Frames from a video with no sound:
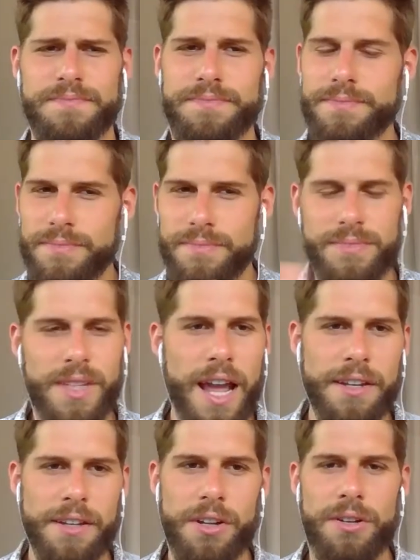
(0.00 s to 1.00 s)
Mm.
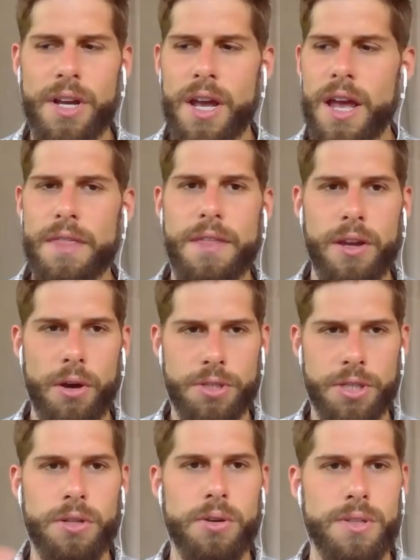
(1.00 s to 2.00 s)
And you know, yeah. the
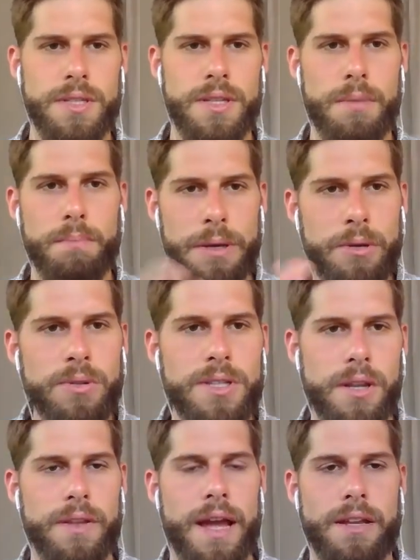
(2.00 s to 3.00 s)
coaching course then builds
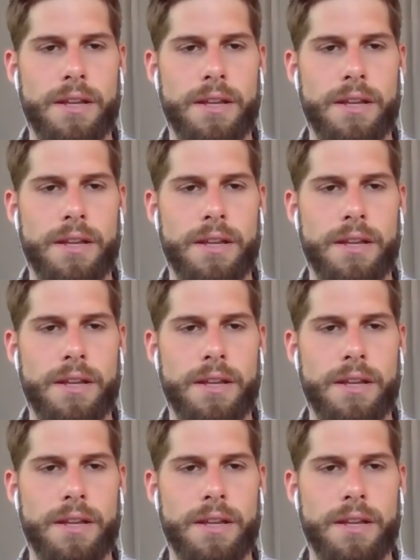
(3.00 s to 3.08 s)
on that.